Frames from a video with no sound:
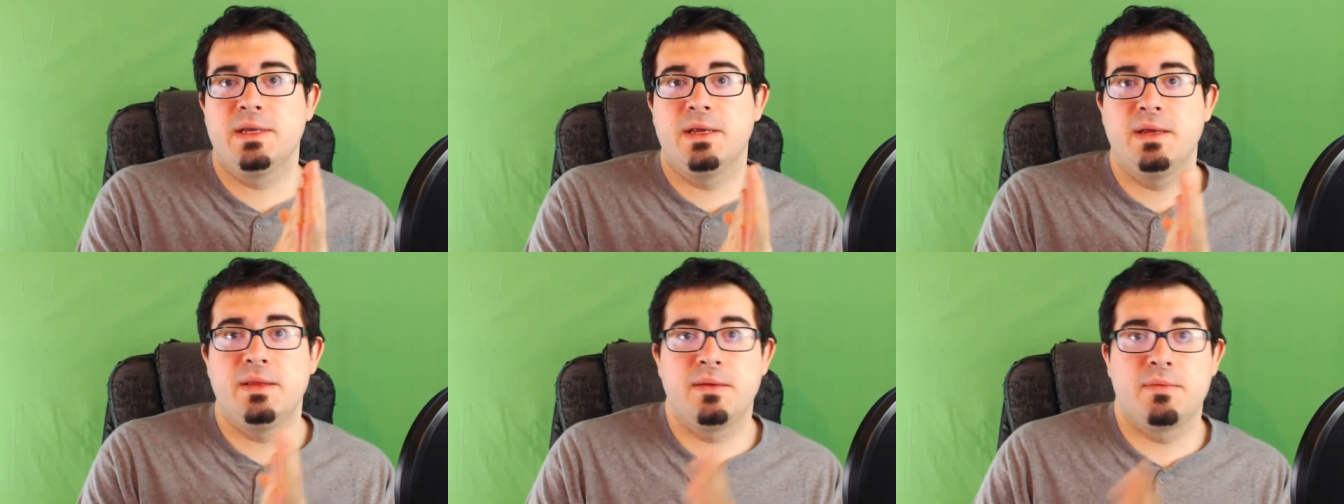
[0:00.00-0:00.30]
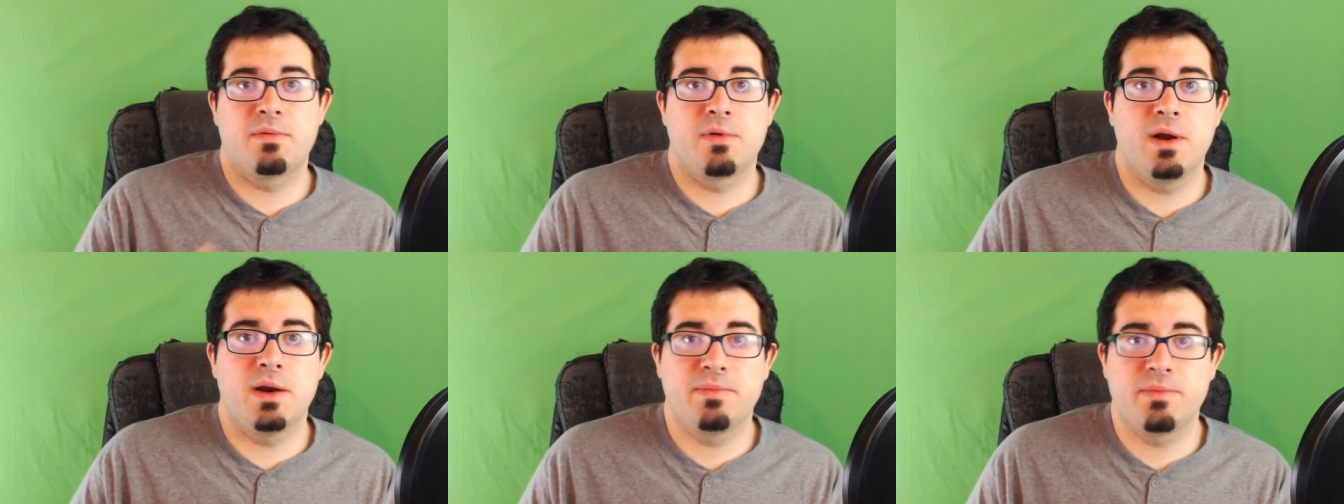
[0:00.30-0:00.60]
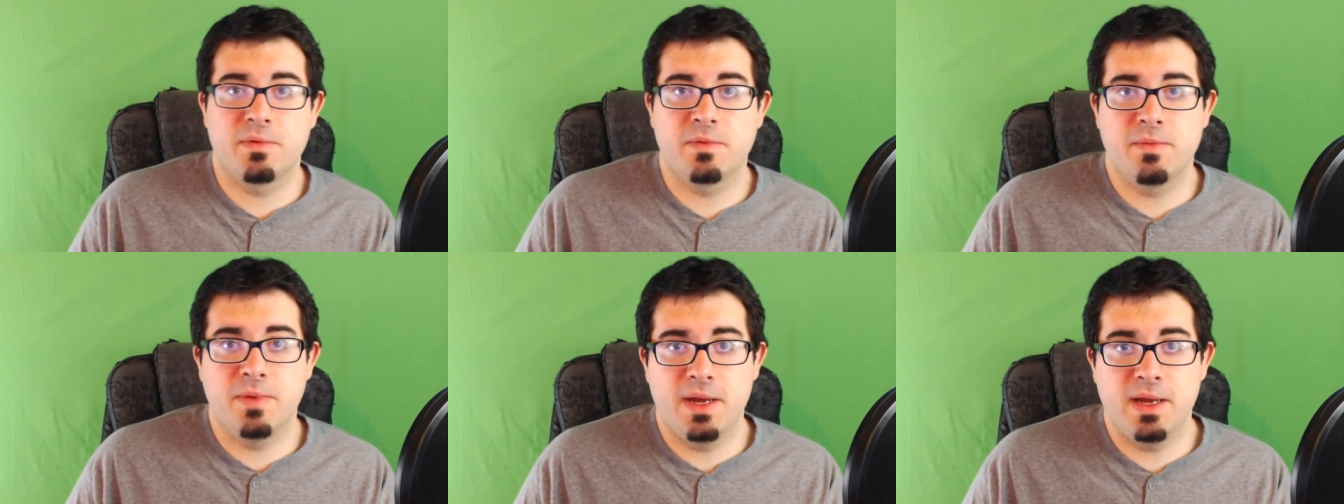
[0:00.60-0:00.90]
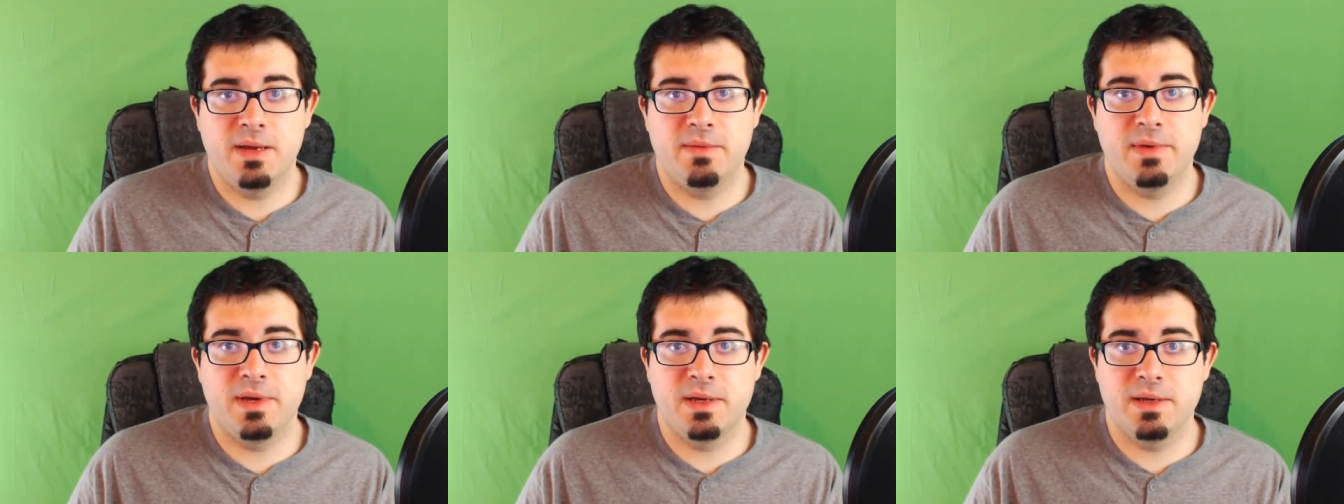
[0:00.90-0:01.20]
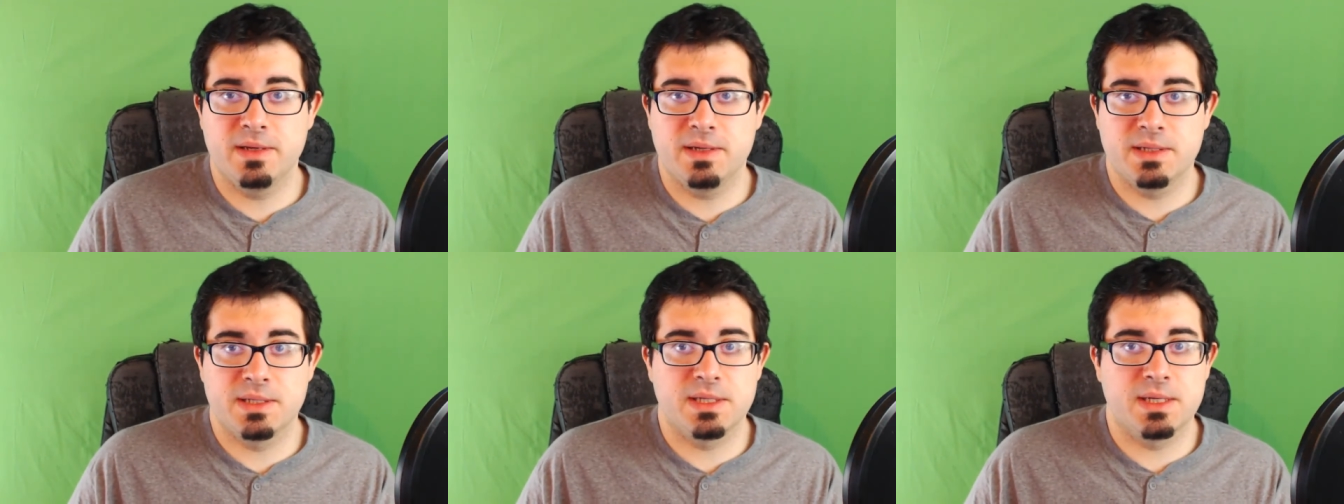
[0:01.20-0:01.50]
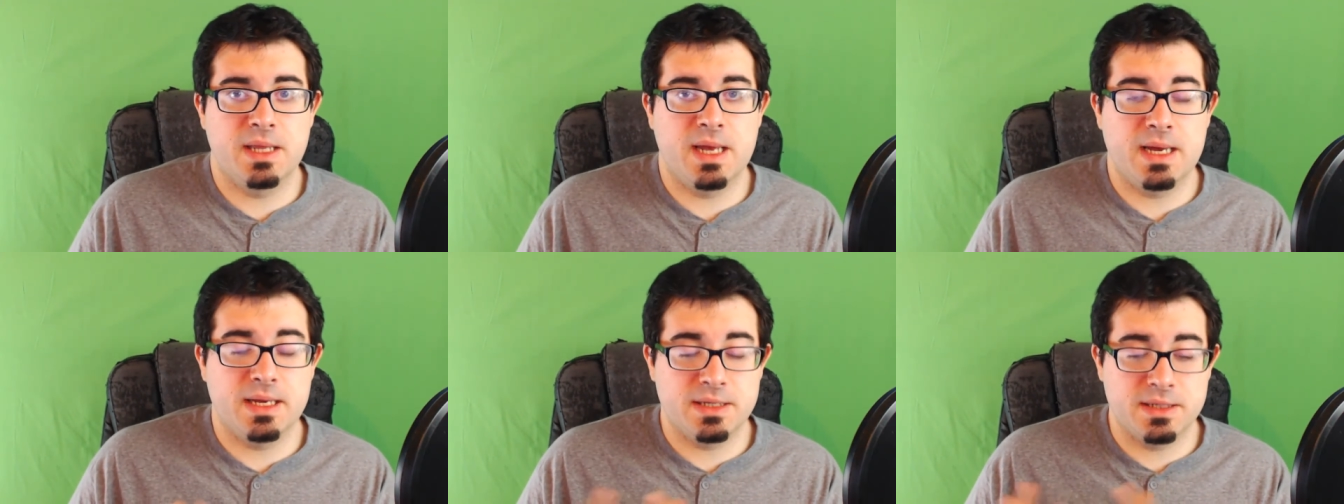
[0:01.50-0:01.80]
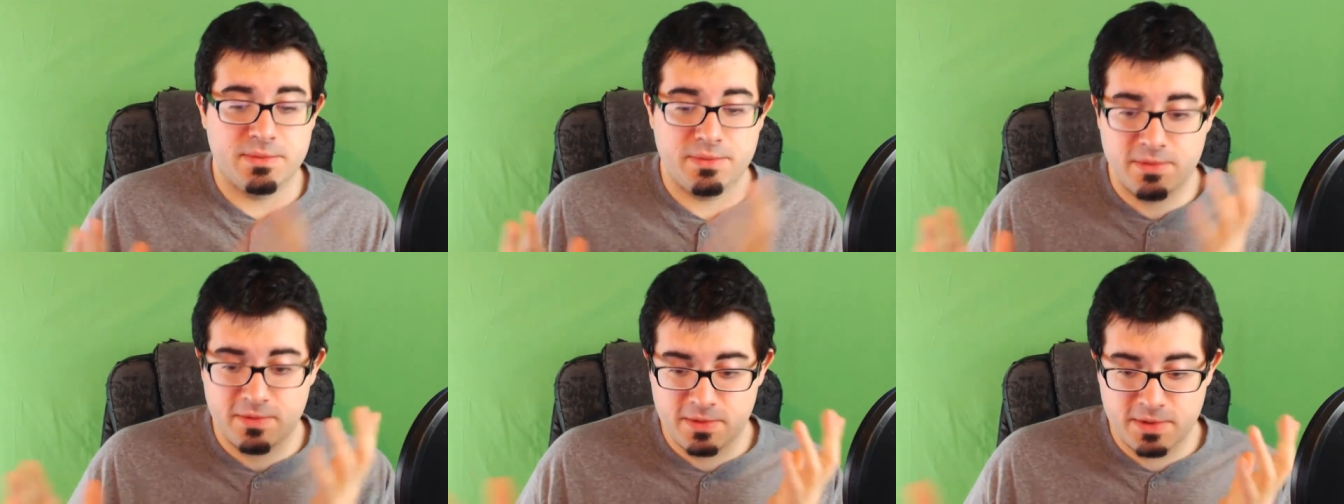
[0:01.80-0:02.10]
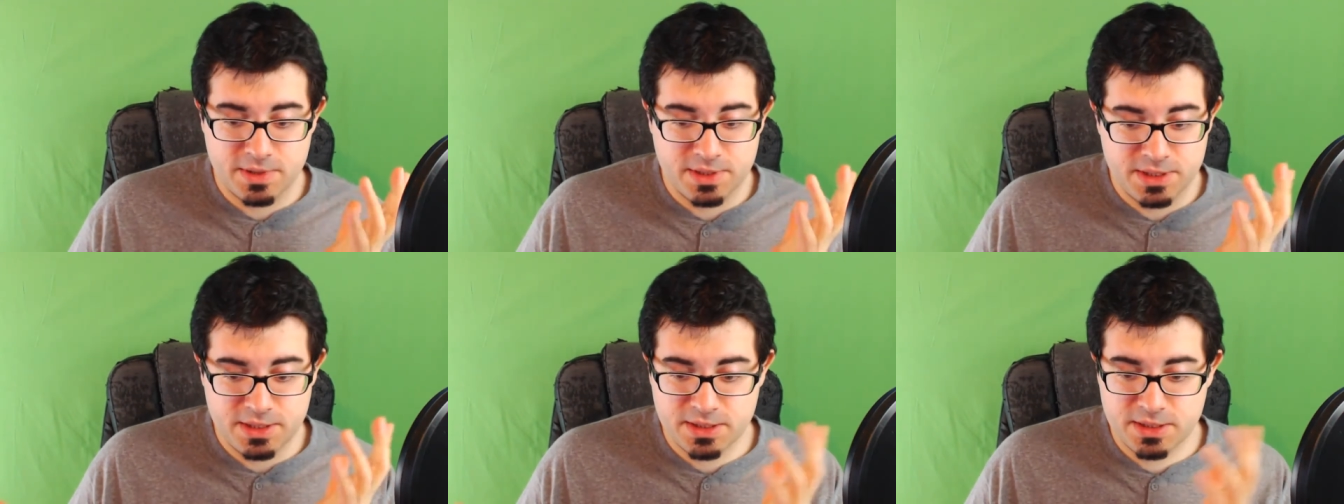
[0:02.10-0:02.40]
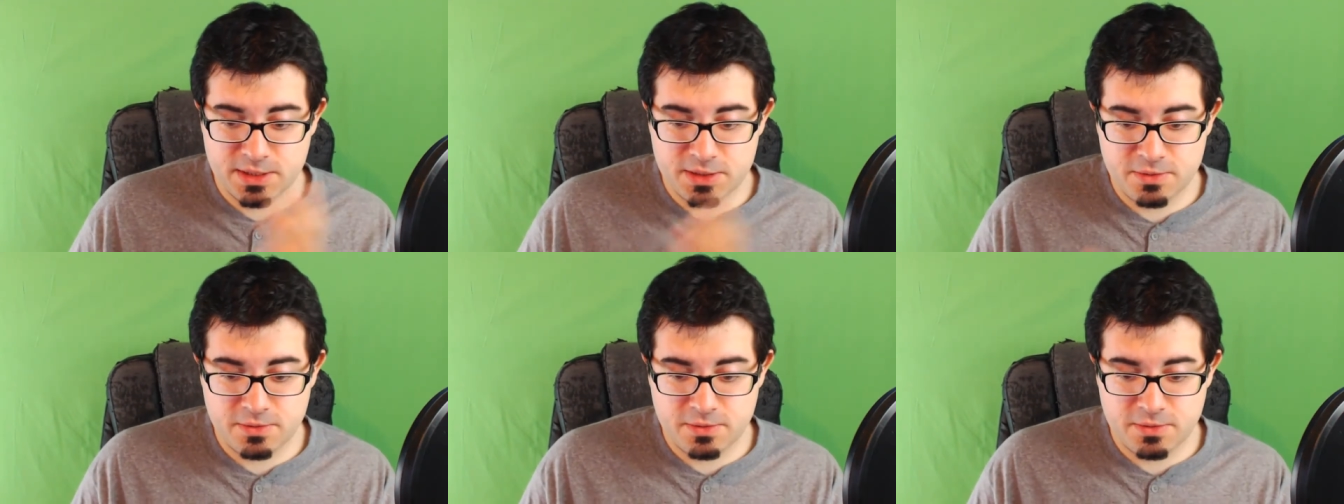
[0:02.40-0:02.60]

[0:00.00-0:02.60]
in the proper way because that support is just